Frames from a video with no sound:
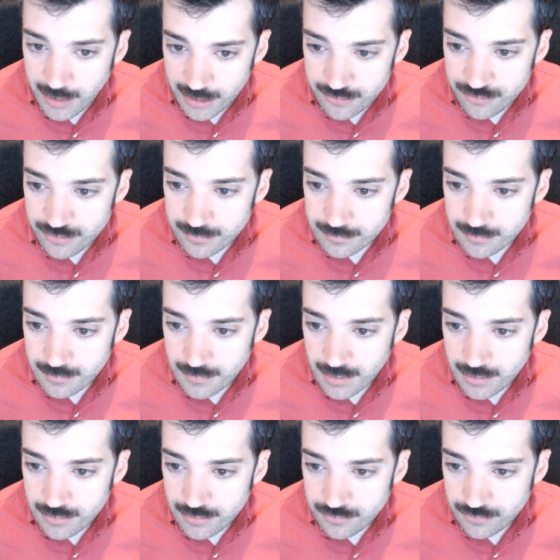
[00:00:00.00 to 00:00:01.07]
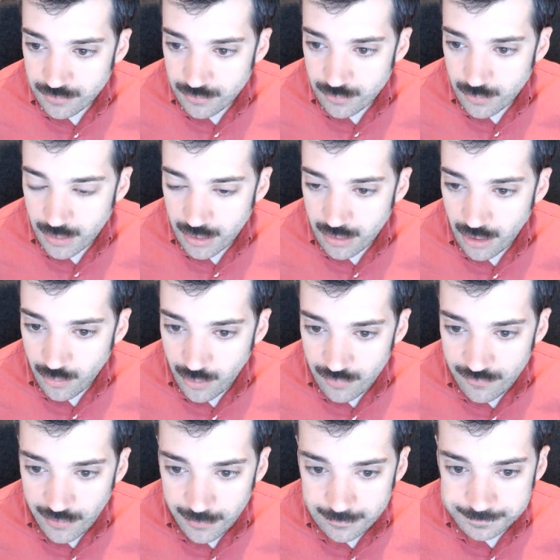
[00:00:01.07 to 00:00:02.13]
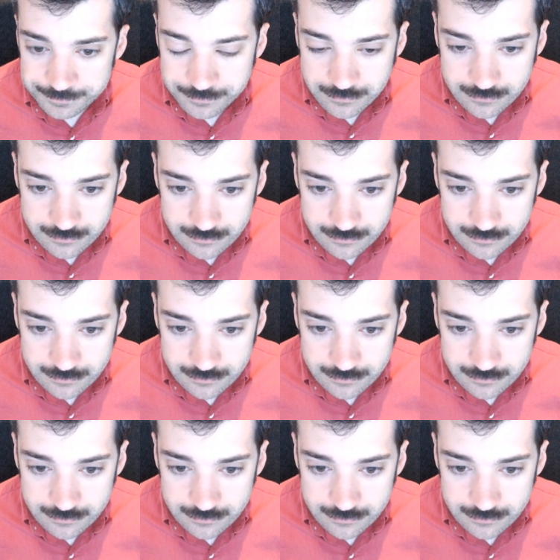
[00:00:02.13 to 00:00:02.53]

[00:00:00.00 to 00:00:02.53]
much to go over